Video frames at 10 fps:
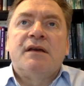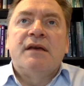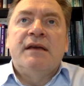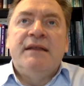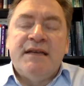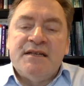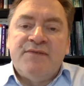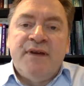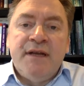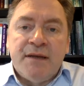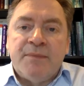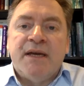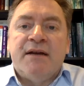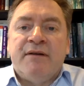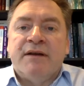in the intervening
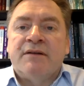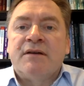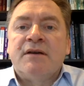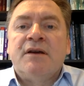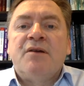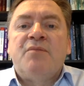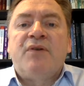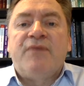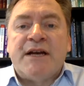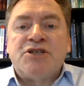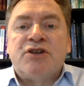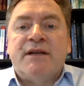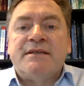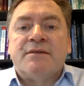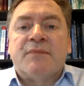period,
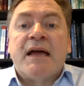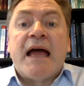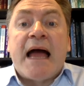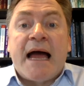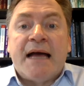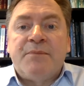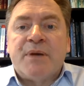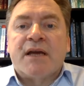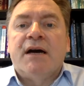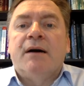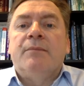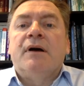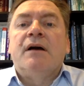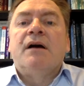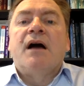professionalism had become
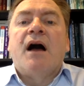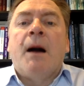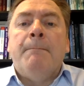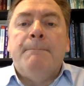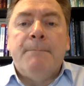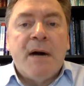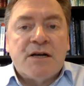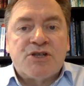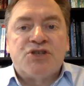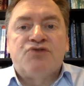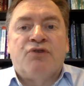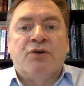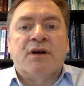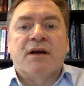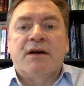a much
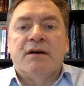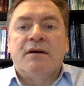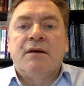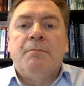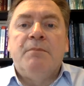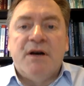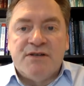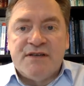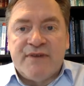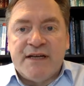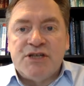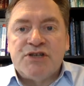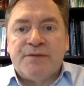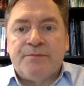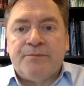stronger motivation.